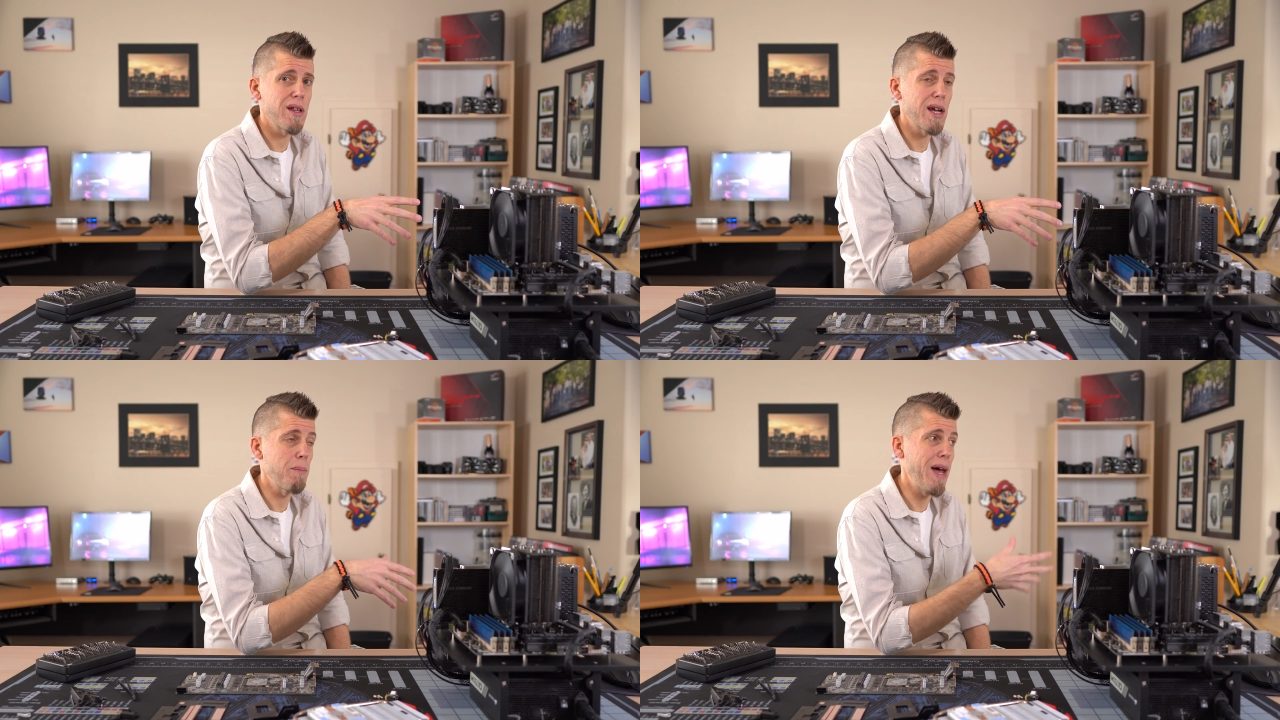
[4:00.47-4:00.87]

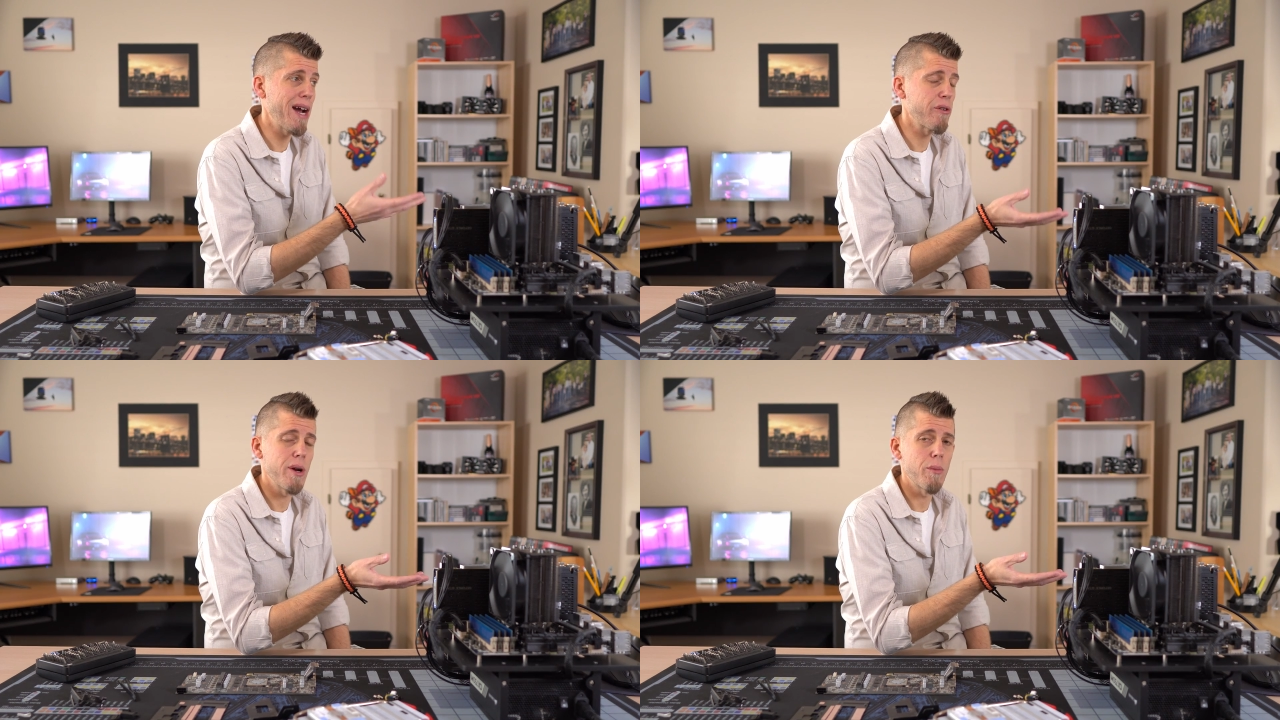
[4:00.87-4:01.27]
like
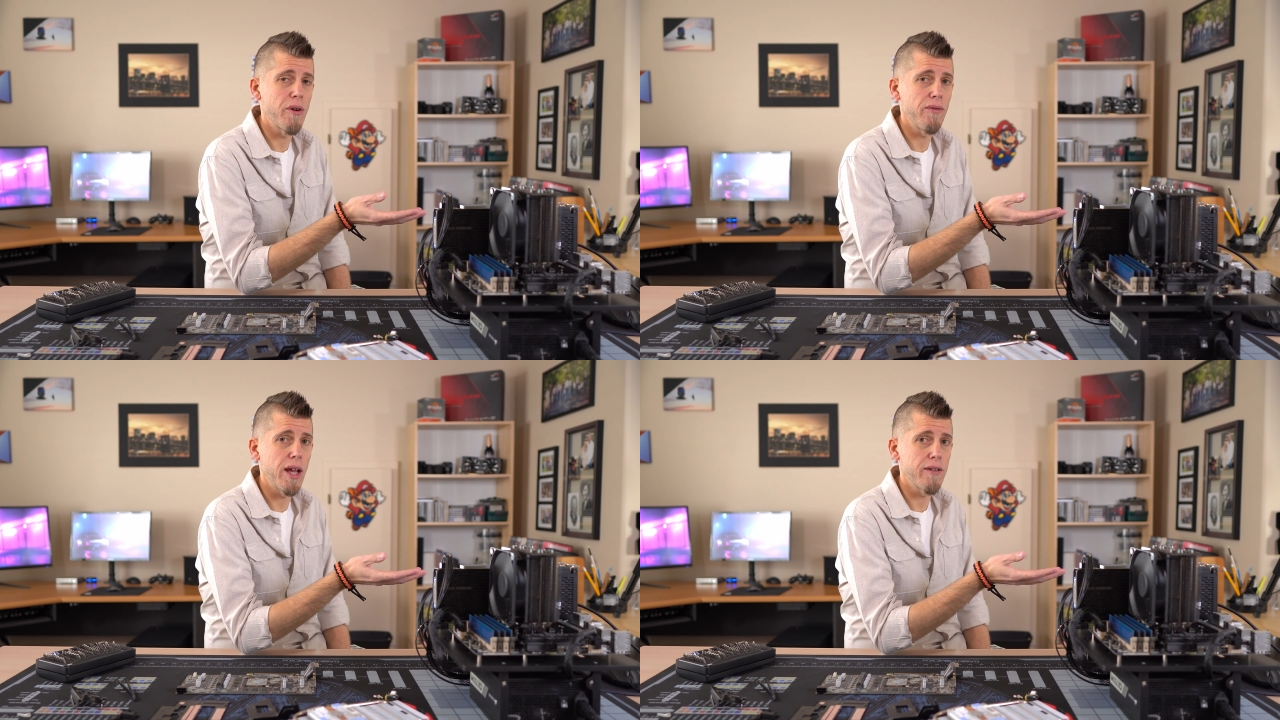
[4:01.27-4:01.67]
Macrium
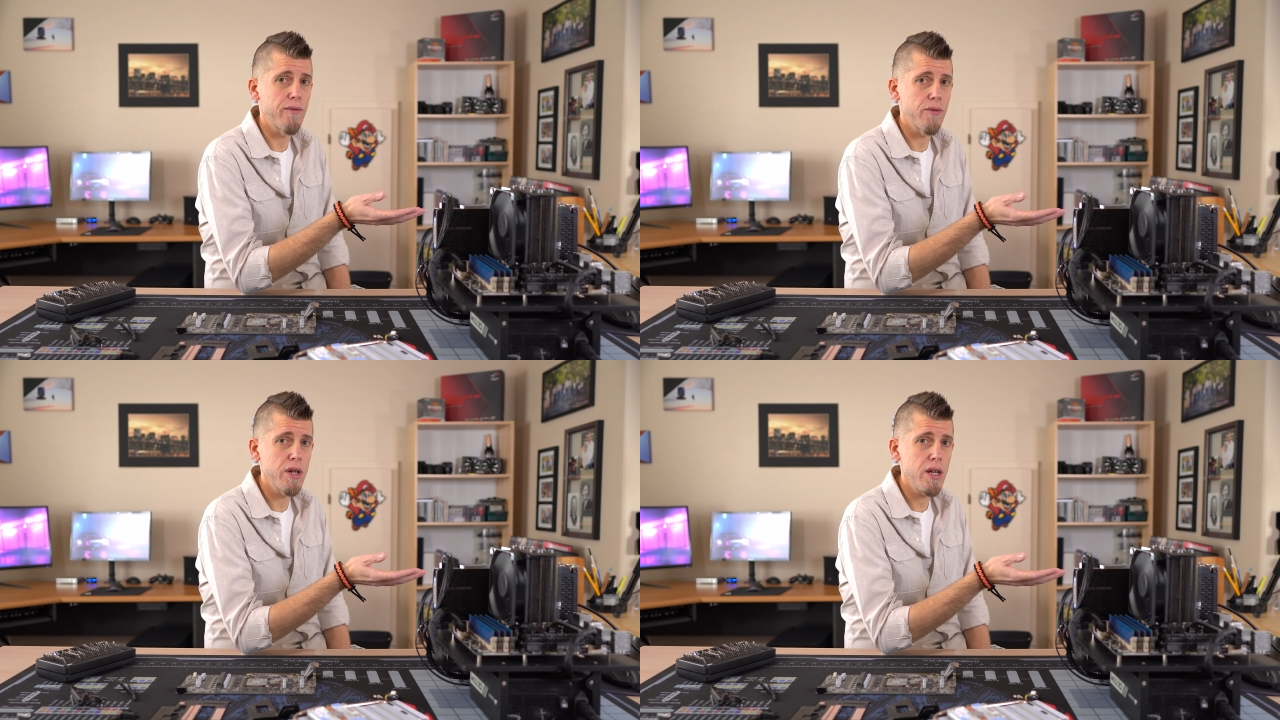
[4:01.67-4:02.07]
Reflect
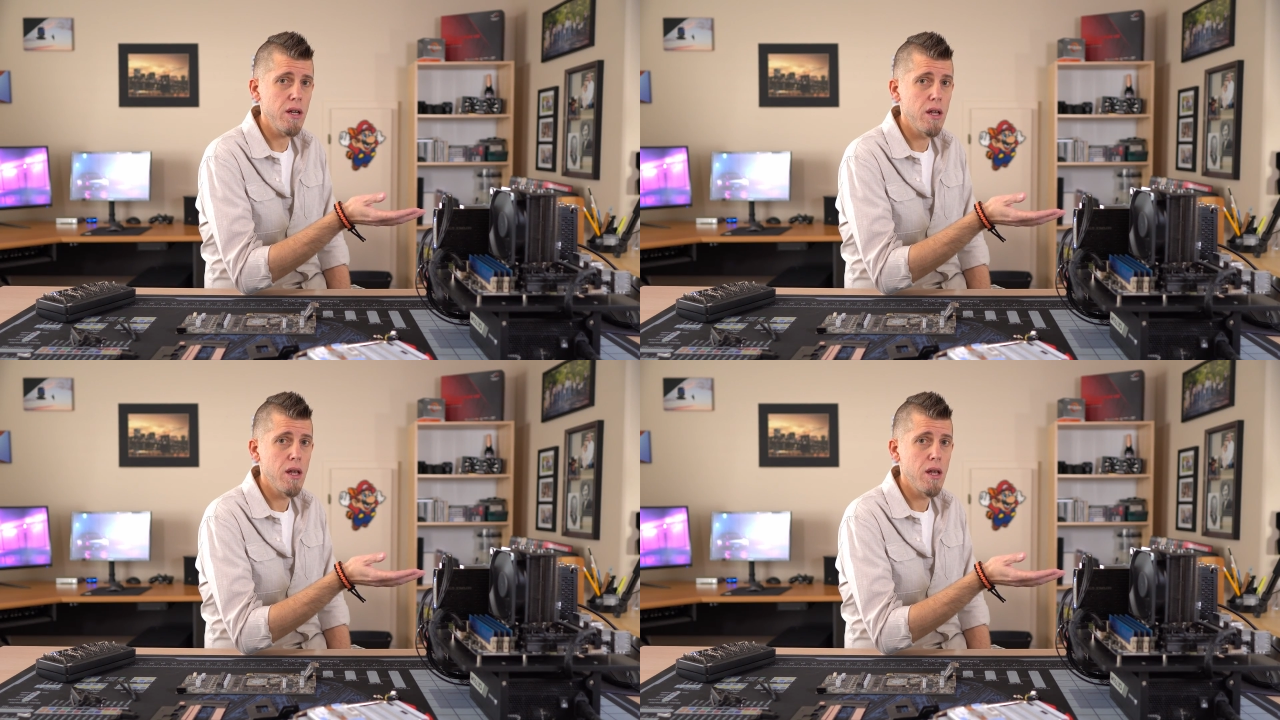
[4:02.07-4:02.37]
Free,